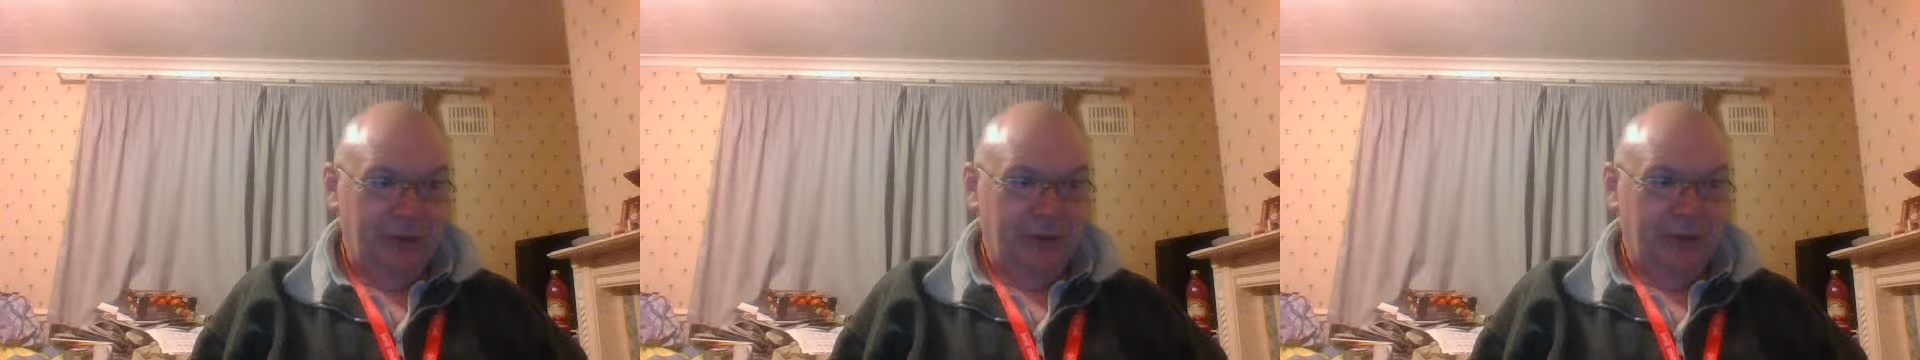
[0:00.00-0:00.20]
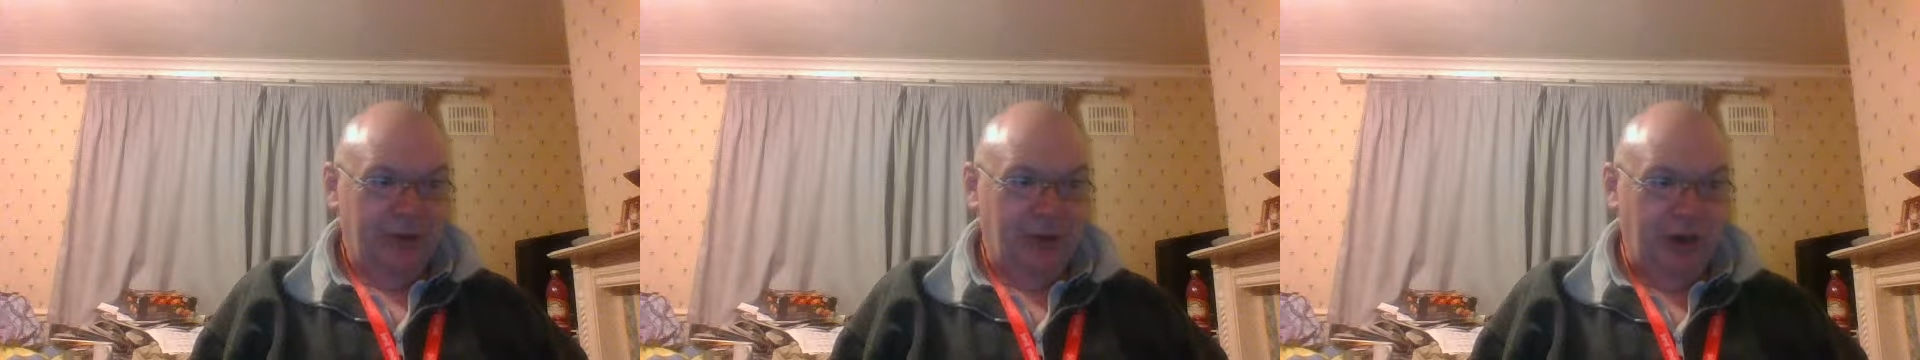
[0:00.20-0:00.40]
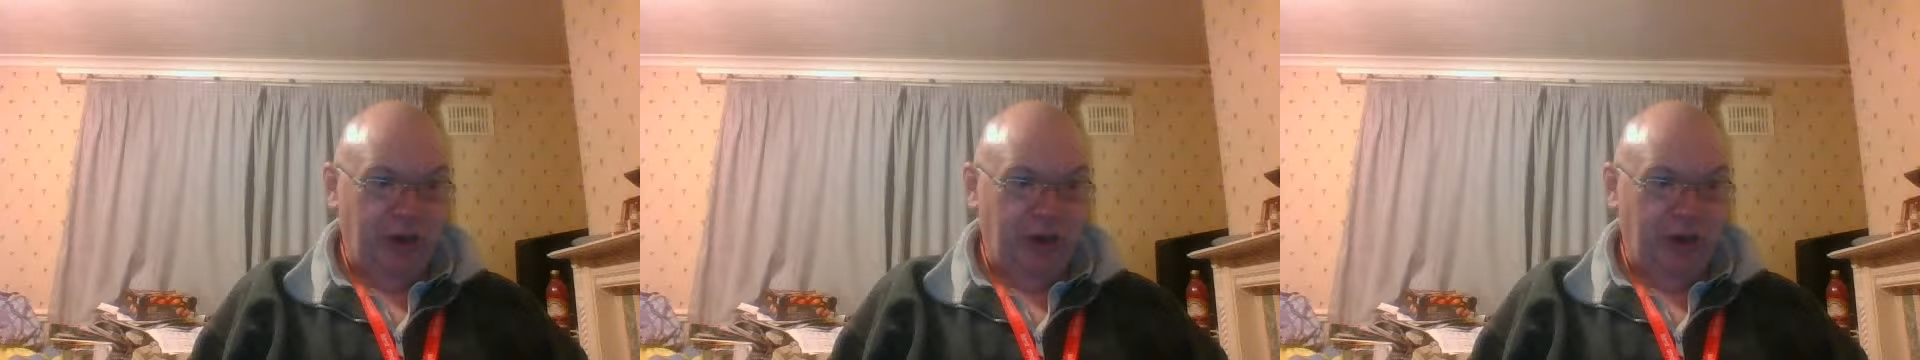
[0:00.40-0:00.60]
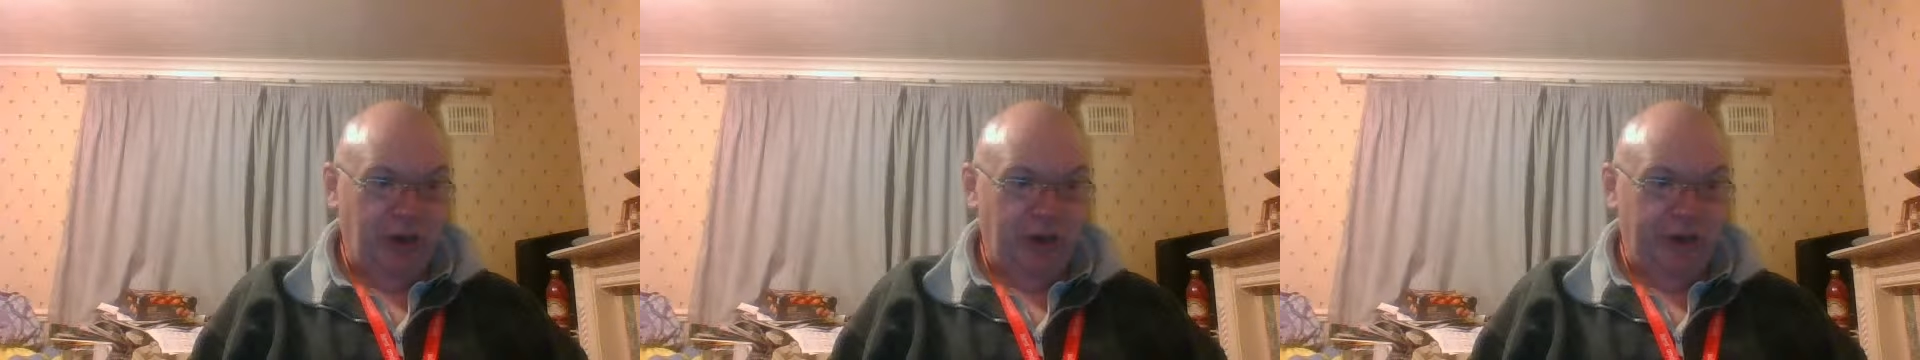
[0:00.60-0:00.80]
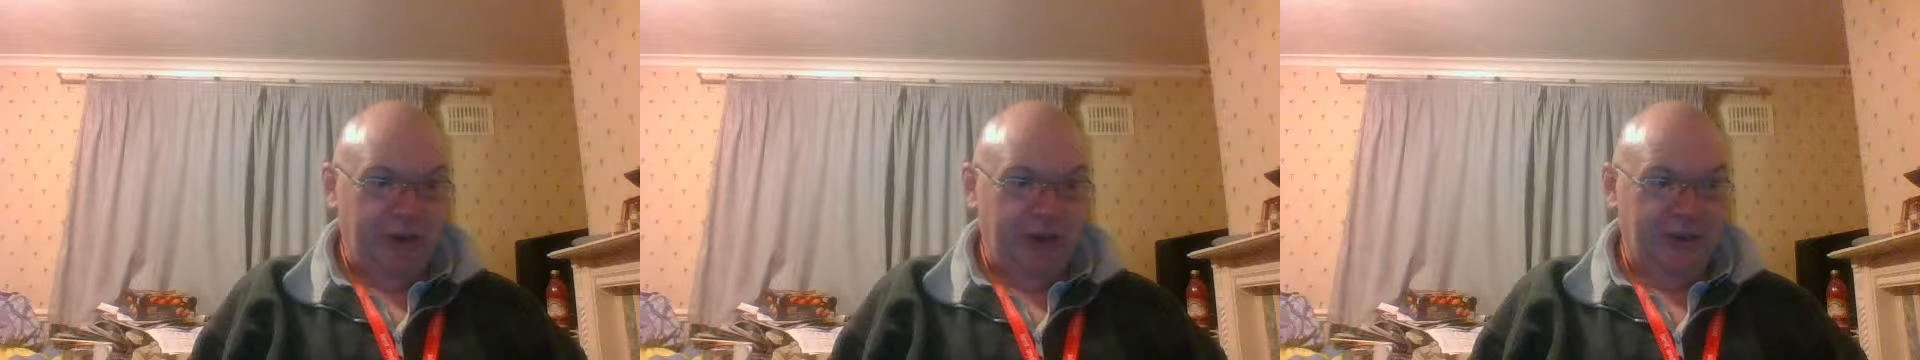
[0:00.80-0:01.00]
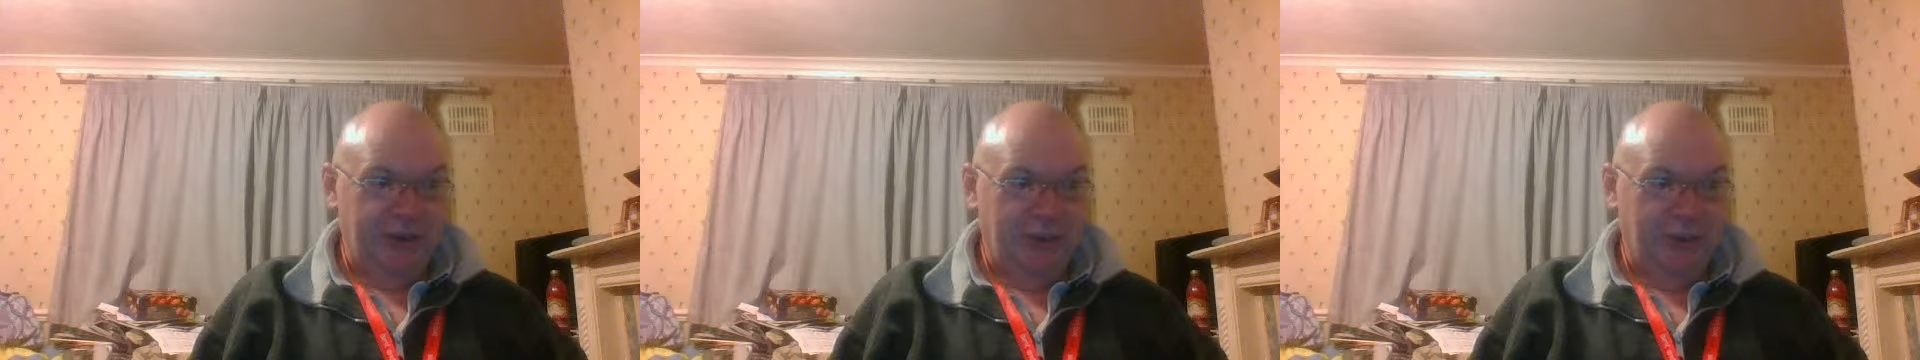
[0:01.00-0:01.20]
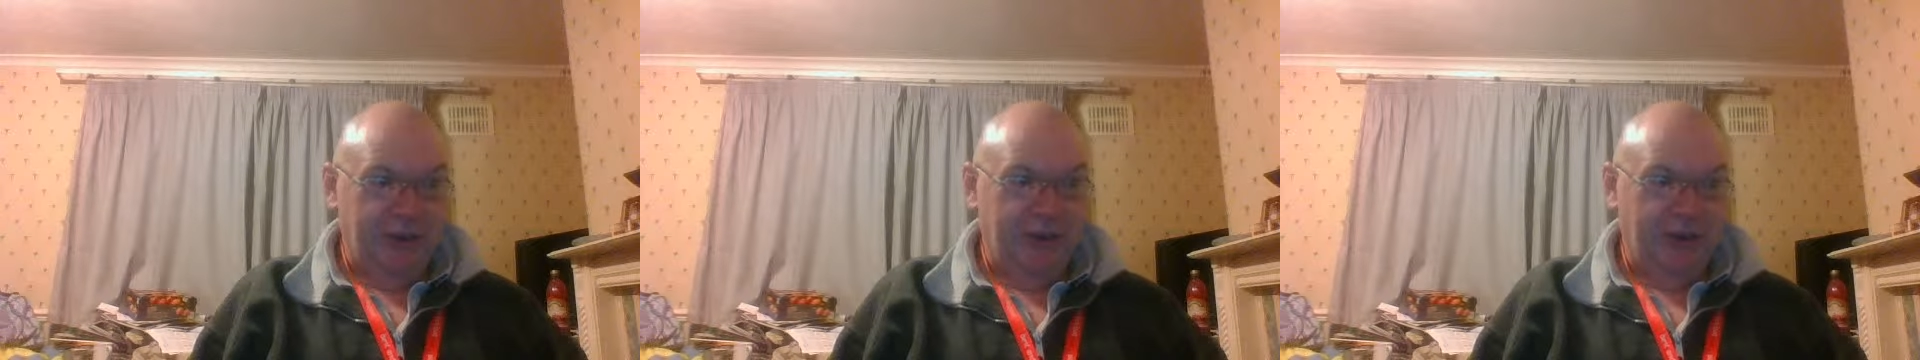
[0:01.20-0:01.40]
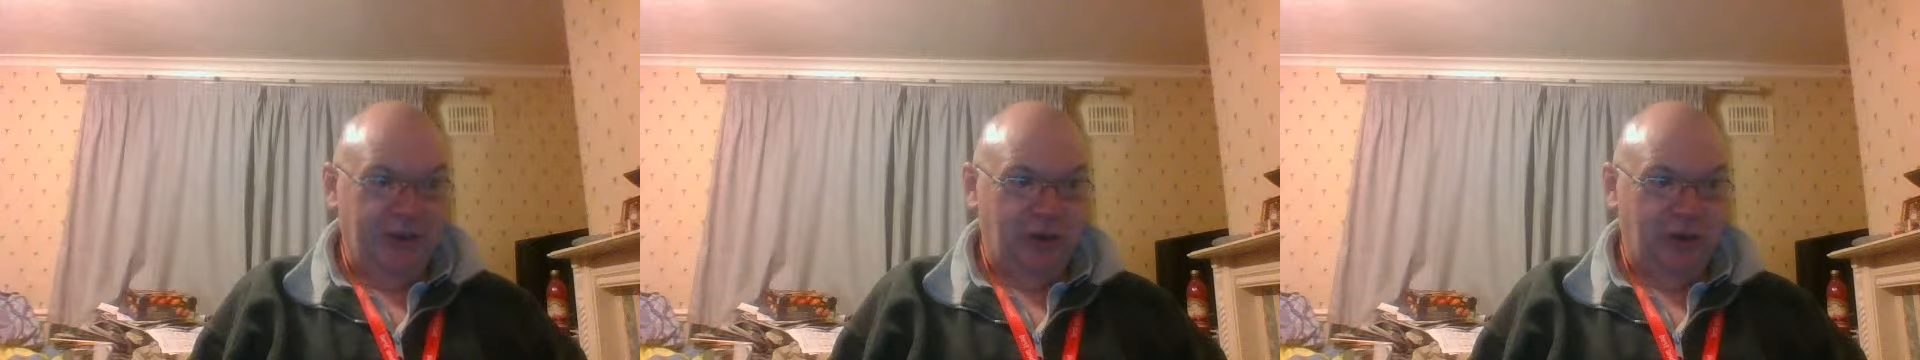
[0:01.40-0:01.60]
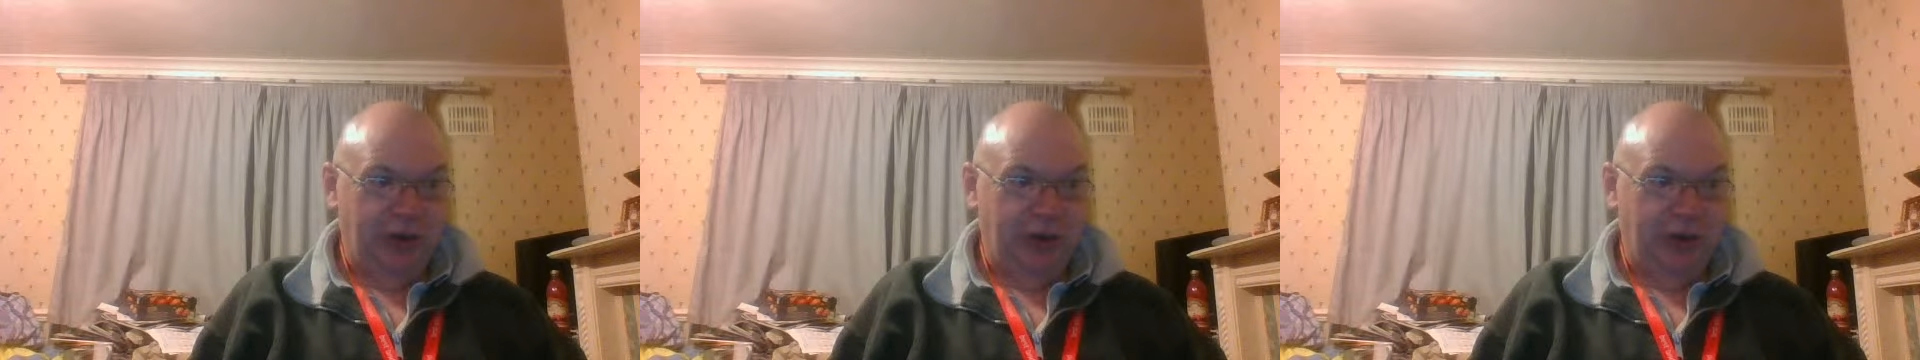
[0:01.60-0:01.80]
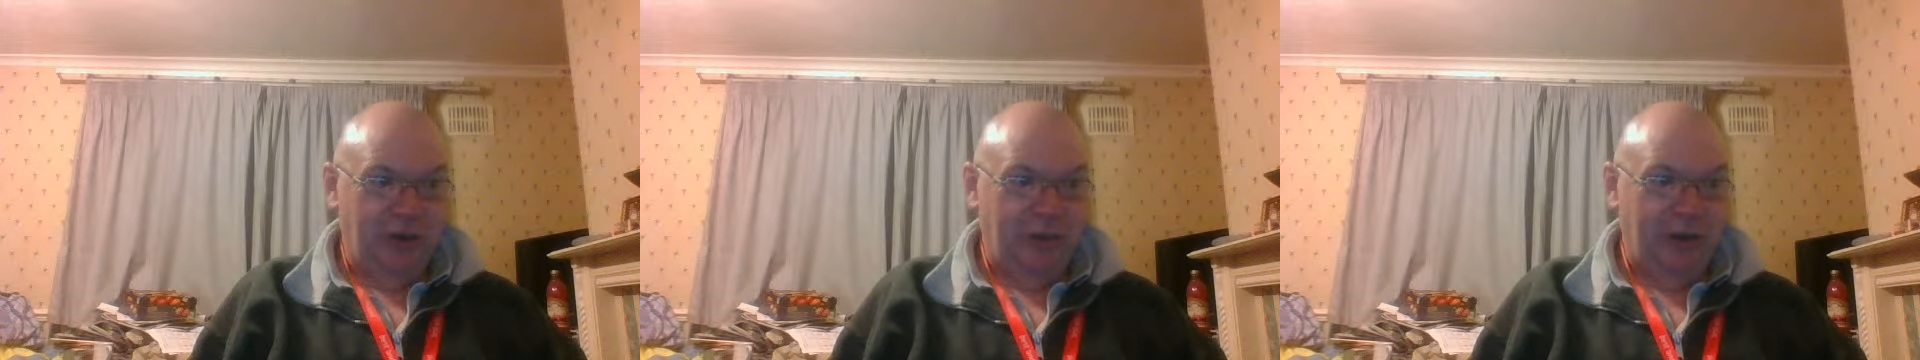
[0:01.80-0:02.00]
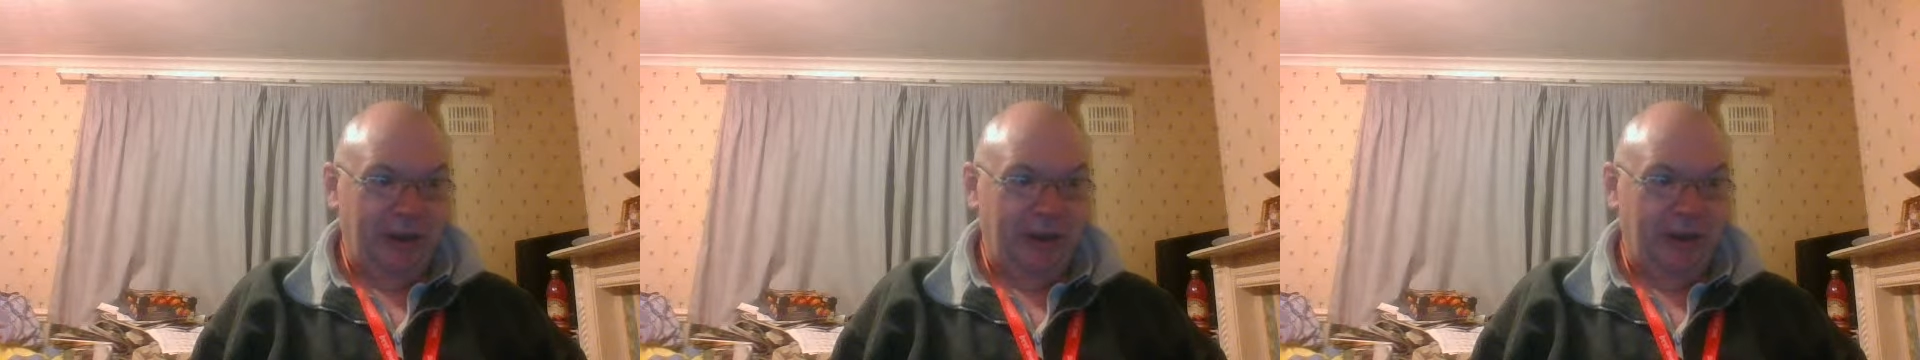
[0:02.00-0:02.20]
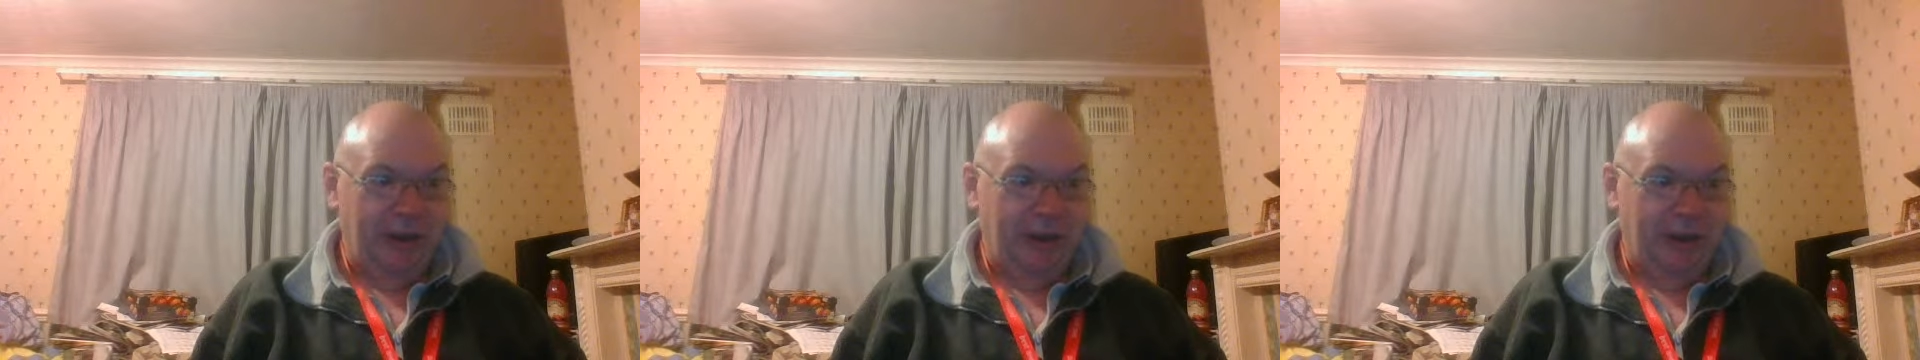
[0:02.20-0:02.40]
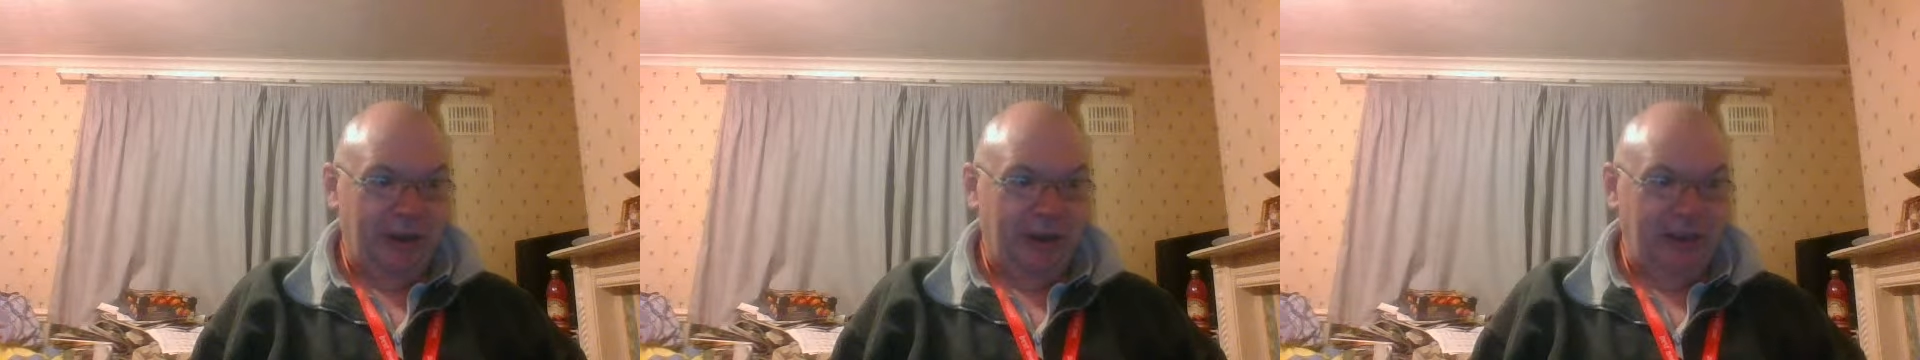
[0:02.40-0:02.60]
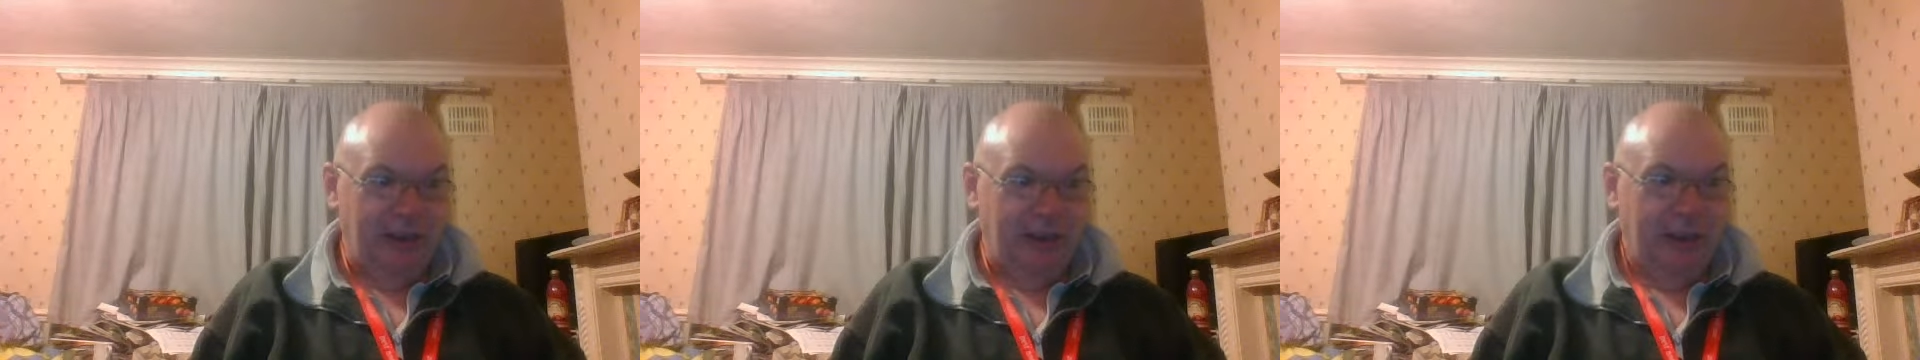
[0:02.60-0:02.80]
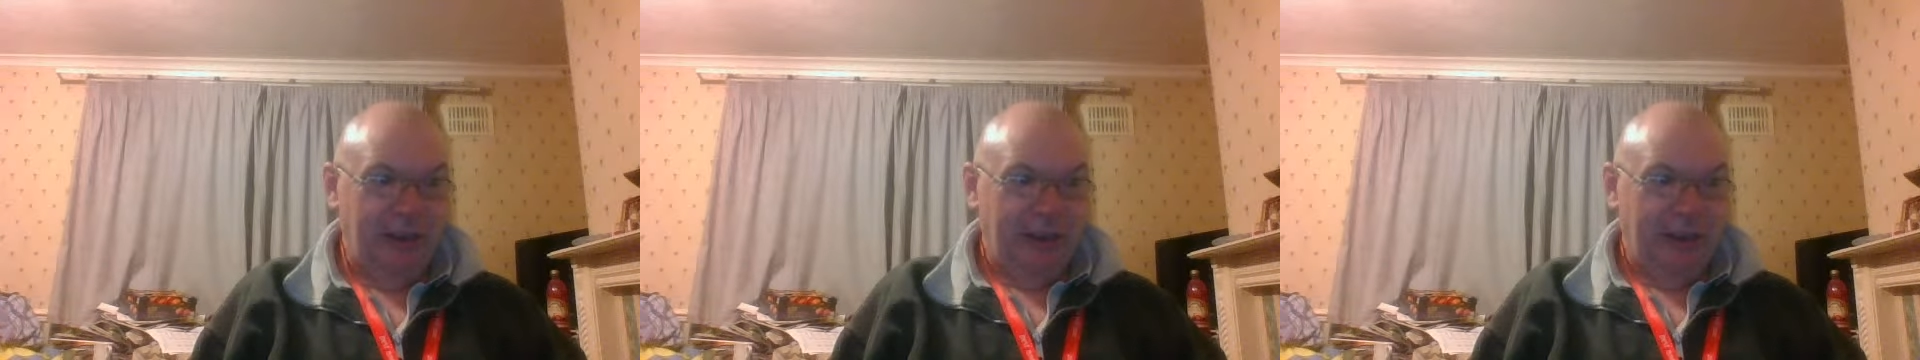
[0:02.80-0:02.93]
Generally, it's worth checking regularly